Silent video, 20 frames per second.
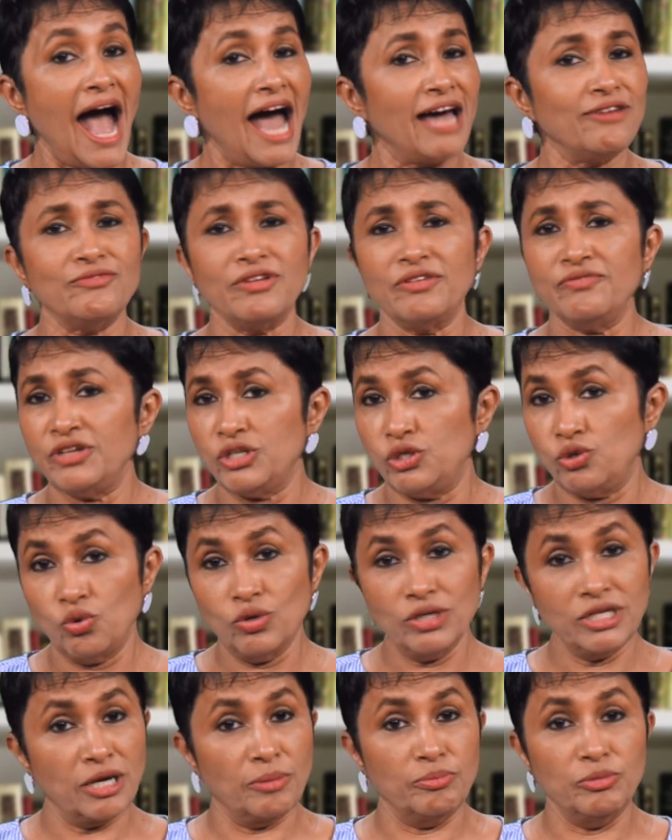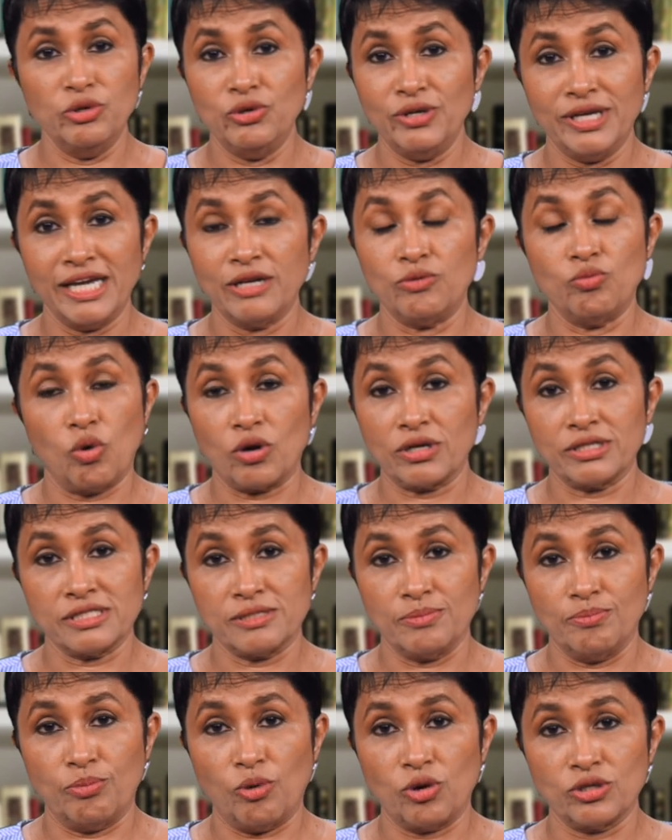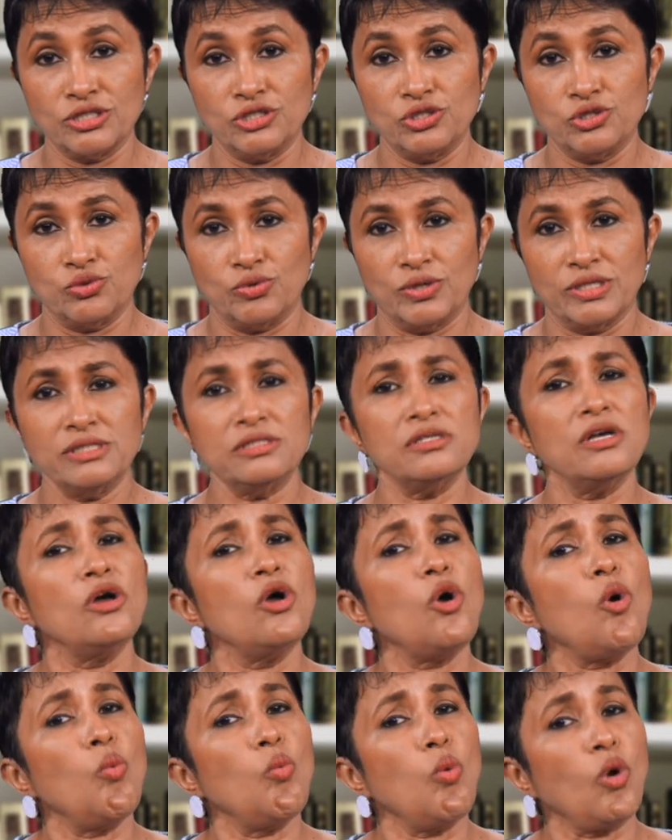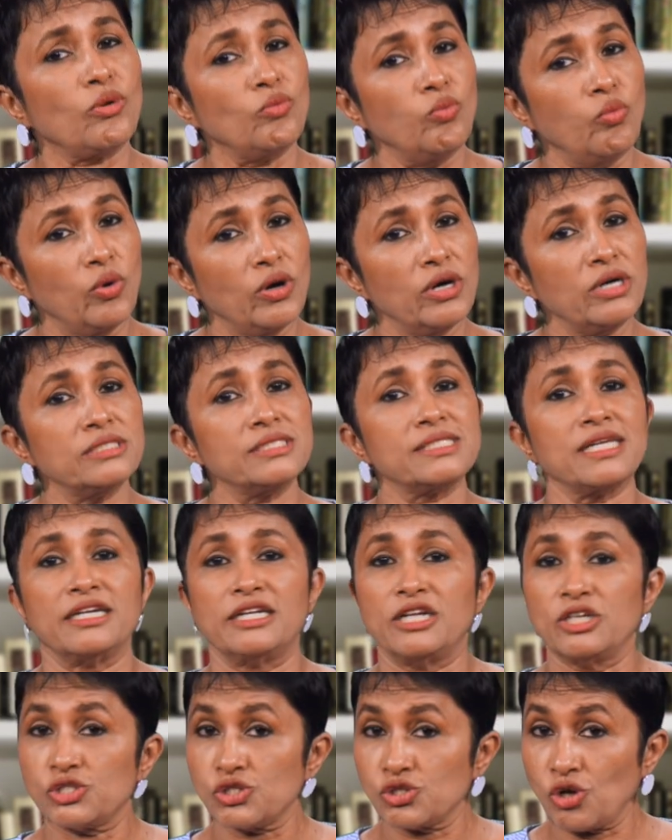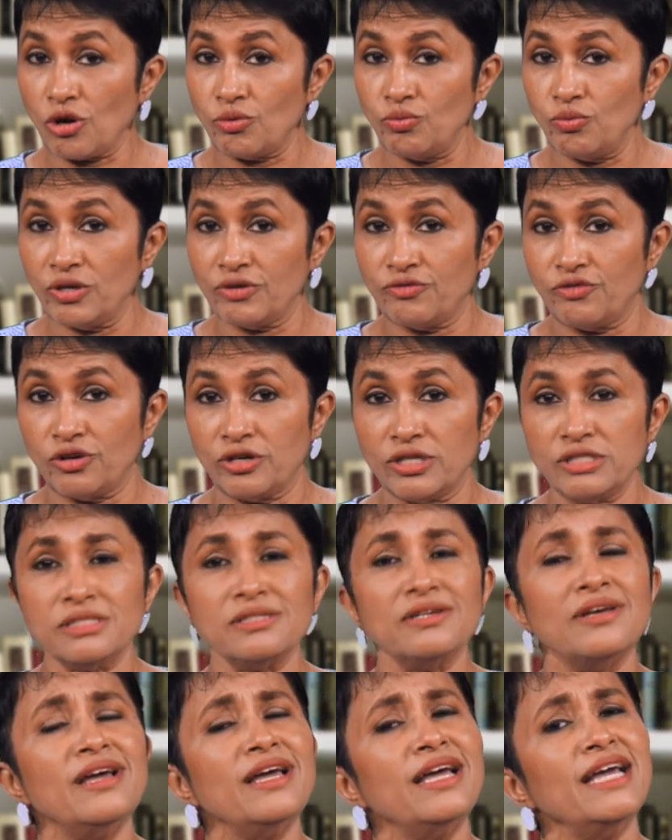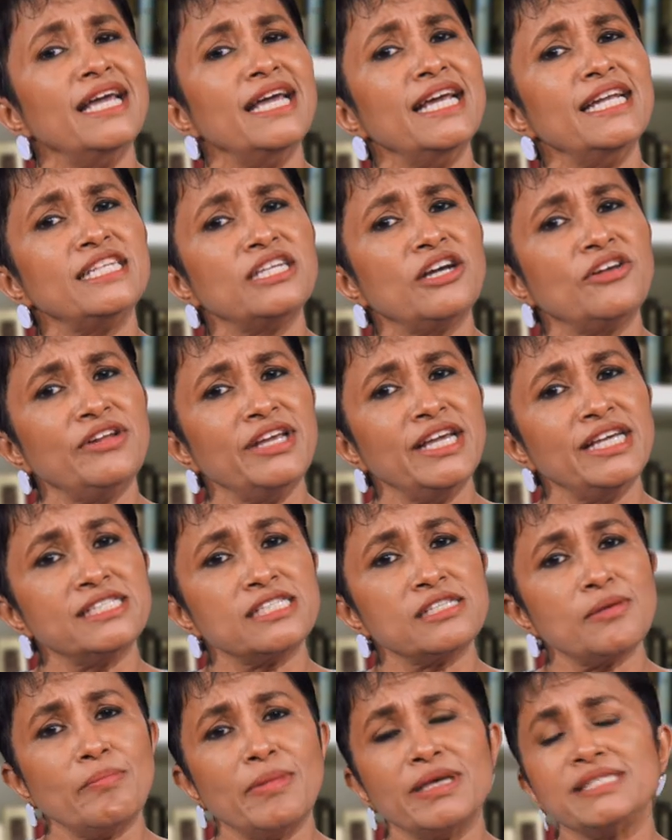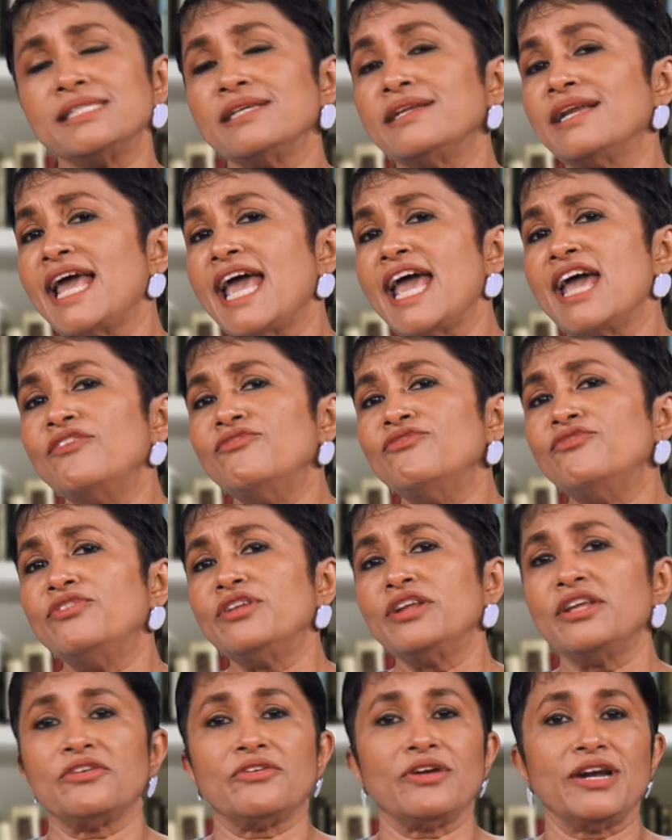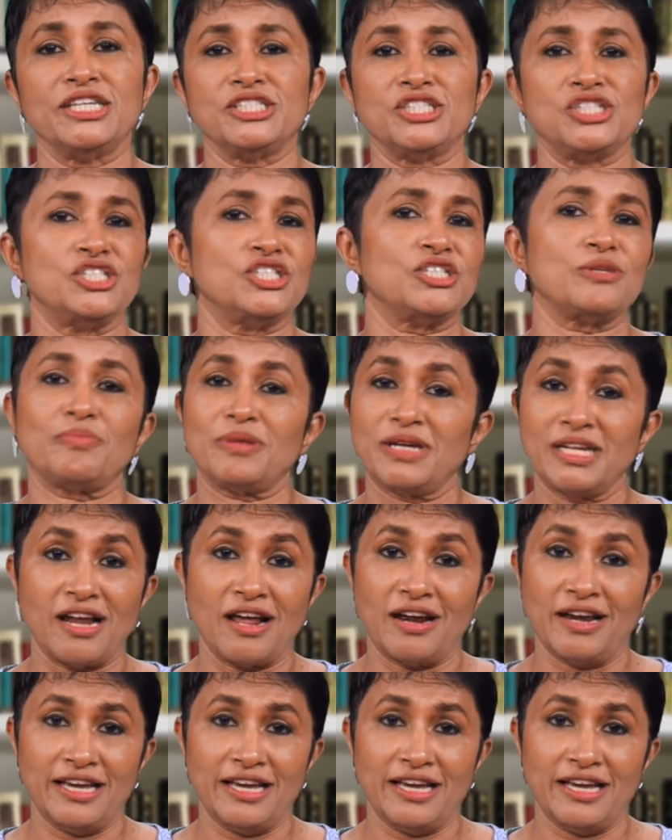And when we don't communicate what is important to us, what works and does not work for us, it creates a mess in every relationship in our